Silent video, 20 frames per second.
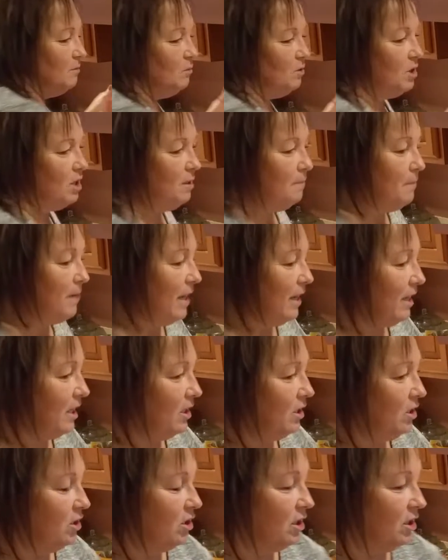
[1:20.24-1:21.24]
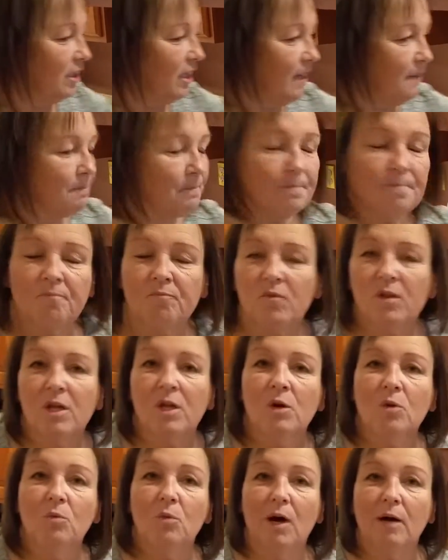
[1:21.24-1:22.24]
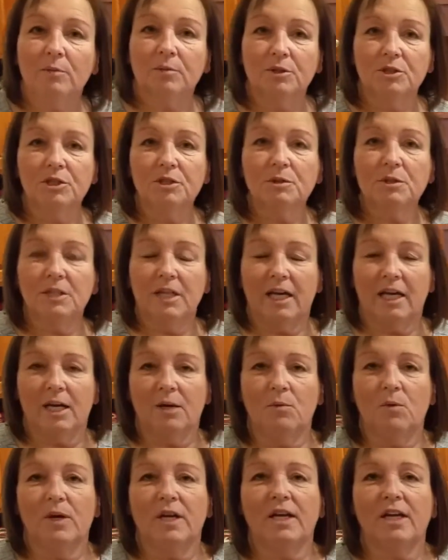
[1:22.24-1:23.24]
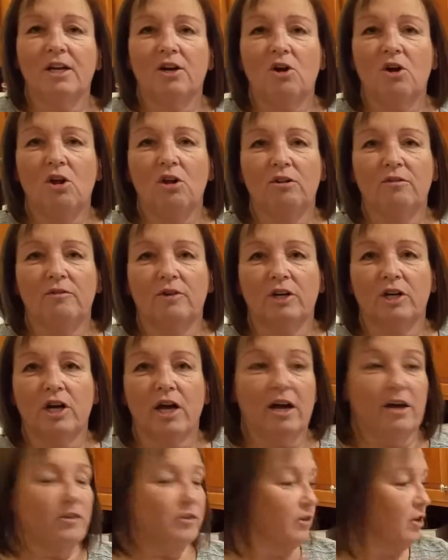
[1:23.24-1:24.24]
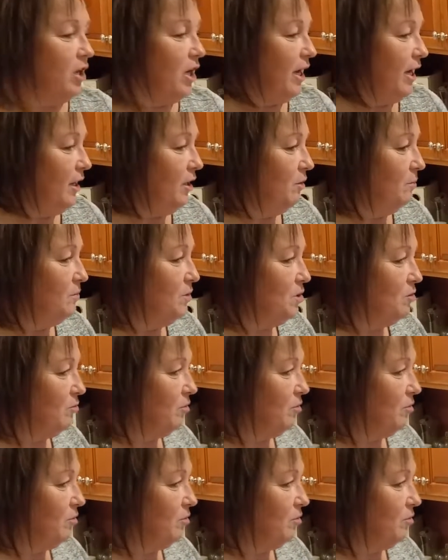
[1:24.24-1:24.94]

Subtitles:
and we'll come back and look at that. While we're doing that, I want to get all of our other items